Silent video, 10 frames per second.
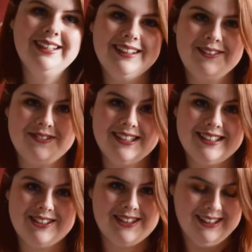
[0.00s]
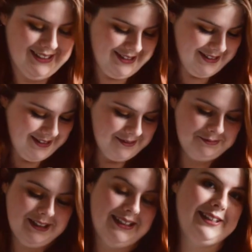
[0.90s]
I love this. I just think it's
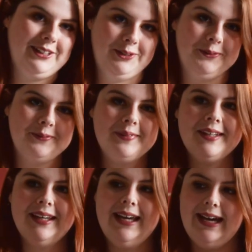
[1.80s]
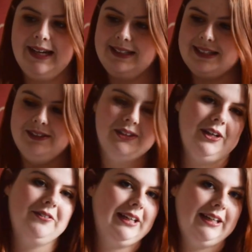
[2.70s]
really cute, and it'll
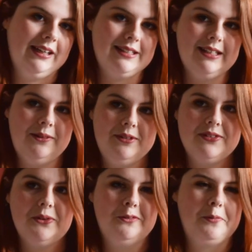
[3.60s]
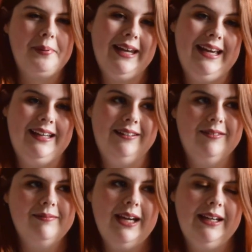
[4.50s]
go really nicely with sort of
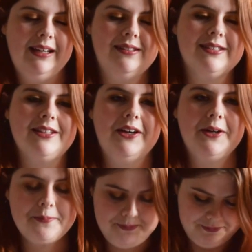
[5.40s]
plain A-line skirt.